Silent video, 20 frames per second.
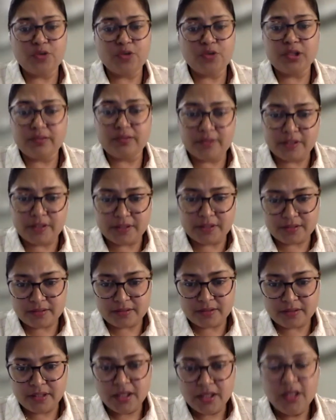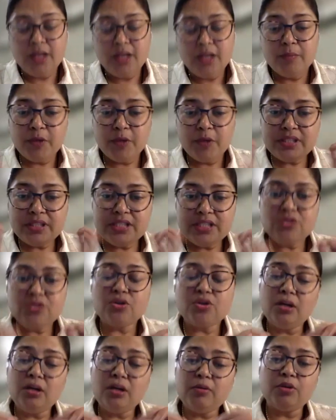whatever it is? Because it's
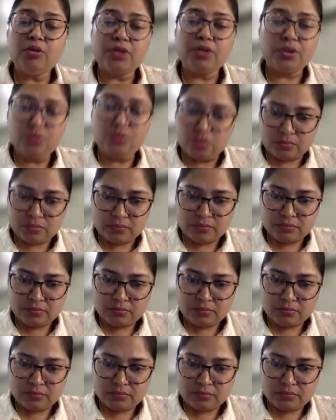all about you.